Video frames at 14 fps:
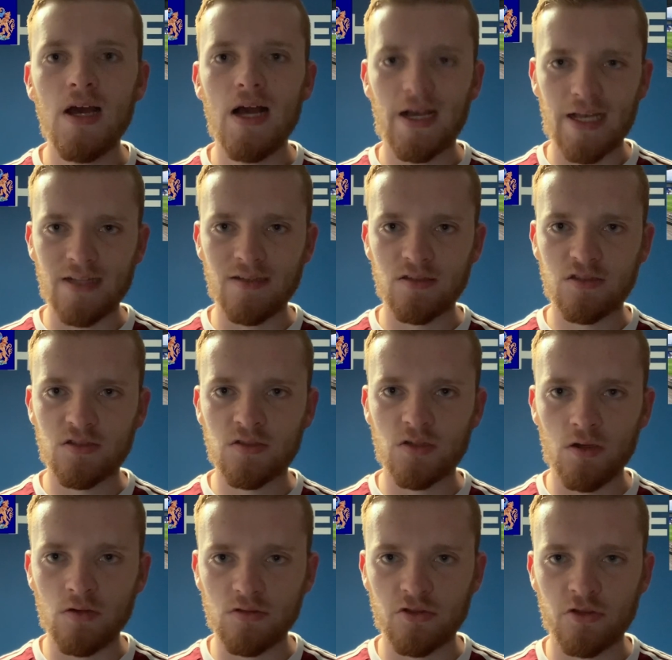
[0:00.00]
against
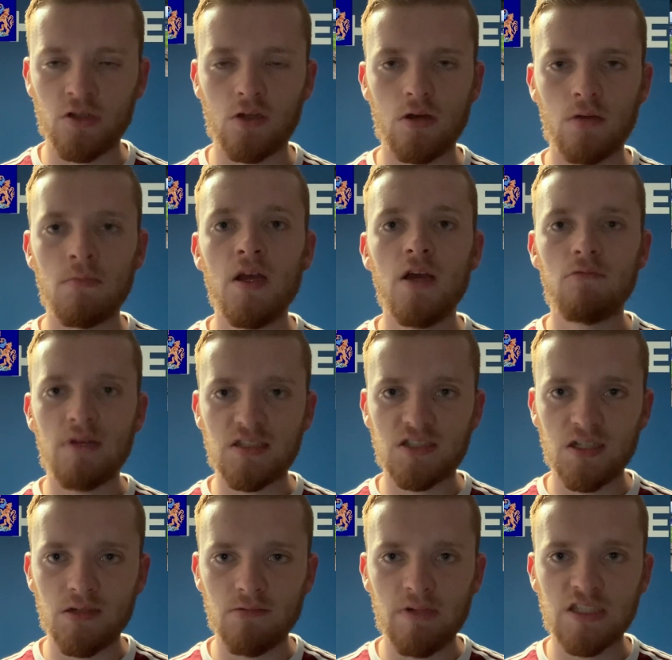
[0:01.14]
Altrincham, which
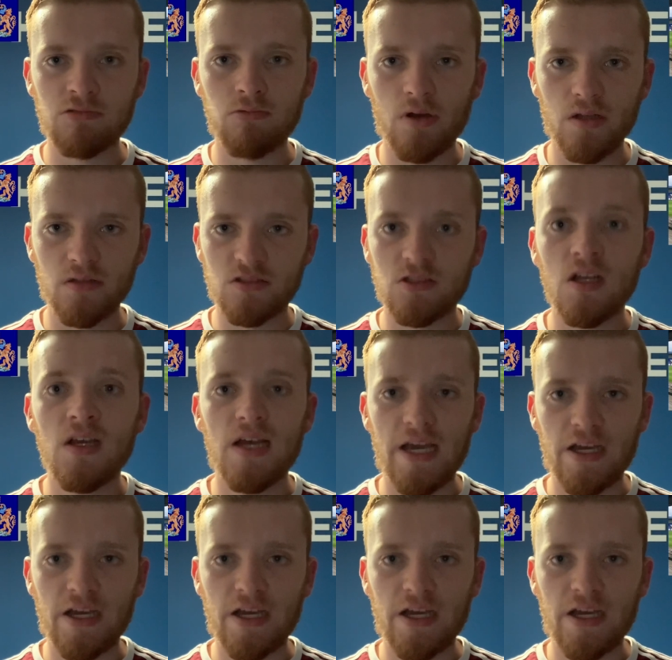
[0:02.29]
was a